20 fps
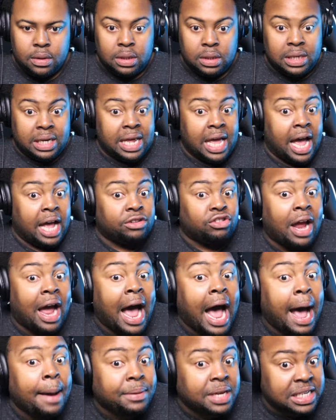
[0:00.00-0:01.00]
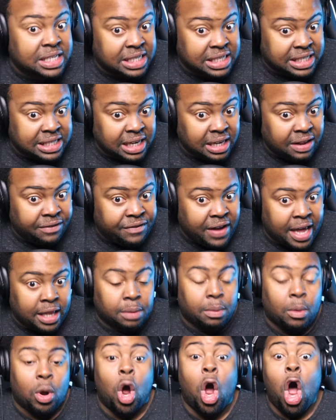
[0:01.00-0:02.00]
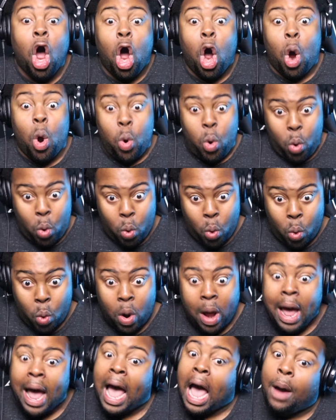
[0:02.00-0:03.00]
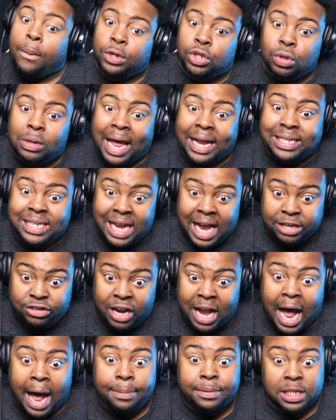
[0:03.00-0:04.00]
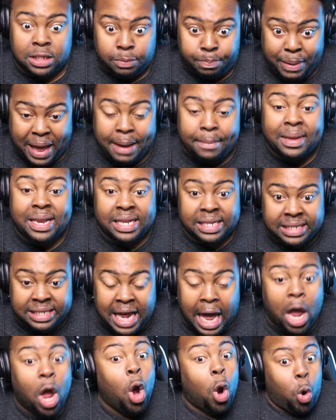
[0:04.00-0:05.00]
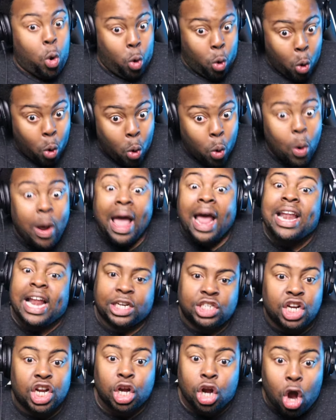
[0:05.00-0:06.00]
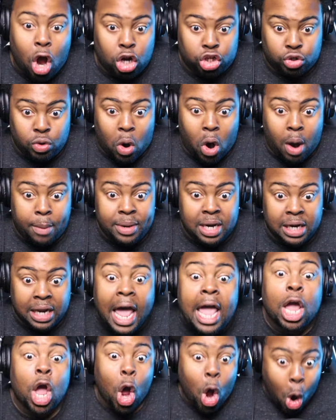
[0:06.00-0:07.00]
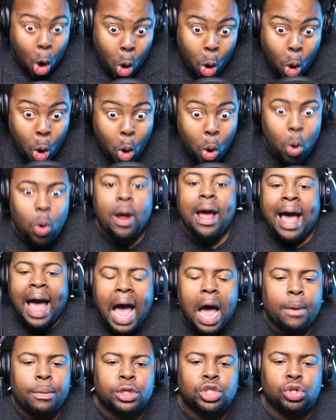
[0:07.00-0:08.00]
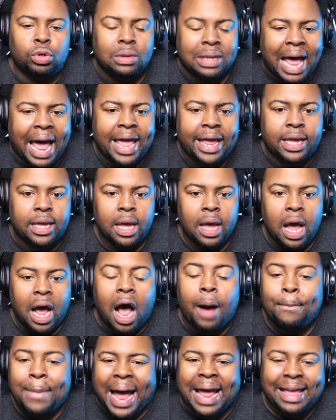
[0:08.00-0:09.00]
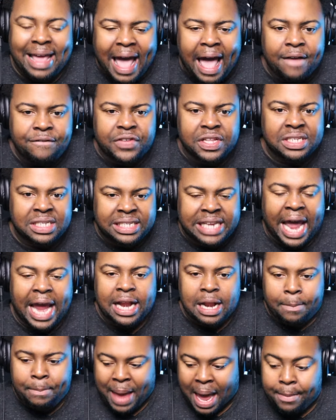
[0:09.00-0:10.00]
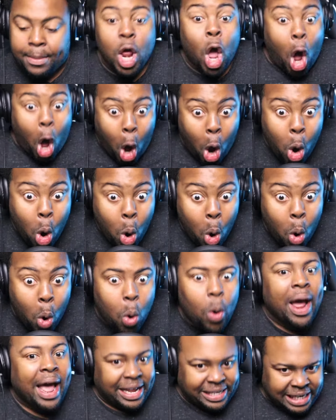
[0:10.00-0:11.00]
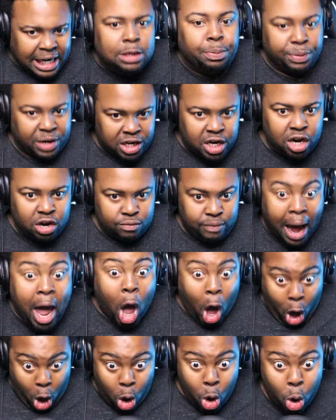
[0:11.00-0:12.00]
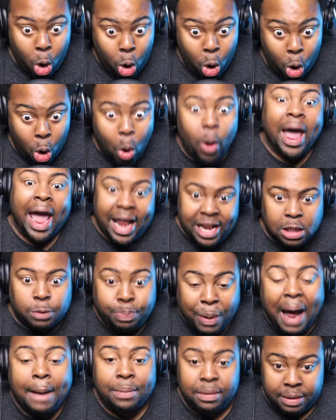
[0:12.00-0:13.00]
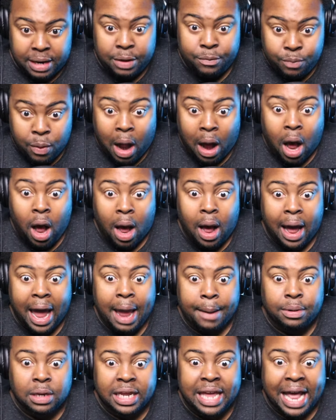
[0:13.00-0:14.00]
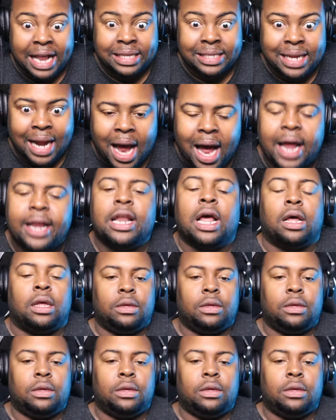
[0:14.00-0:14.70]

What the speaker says: DeAndre Hopkins is still available. Ooh, how would you like DeAndre Hopkins, Bateman, and Zay? Ooh, and that shouldn't cost you an arm and a leg. Ooh, how would you like a Mike Evans, Zay, and a Bateman? Ooh, it sounds pretty good, right? Ooh, and it's probably able to get done.